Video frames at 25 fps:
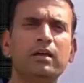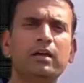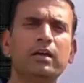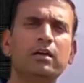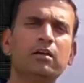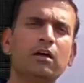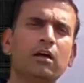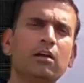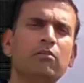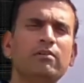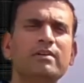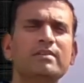
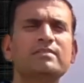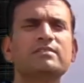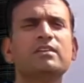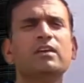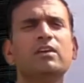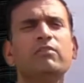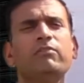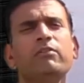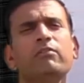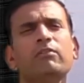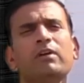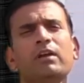it always
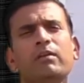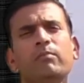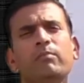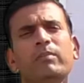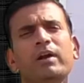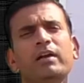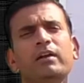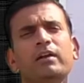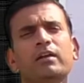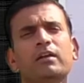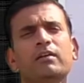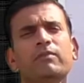gives you a
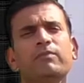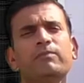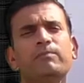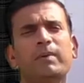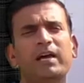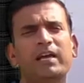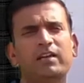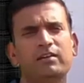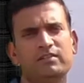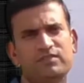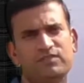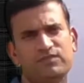remainder of
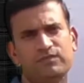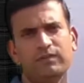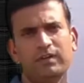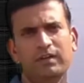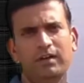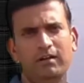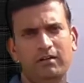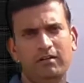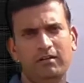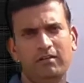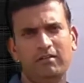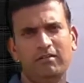minus 1.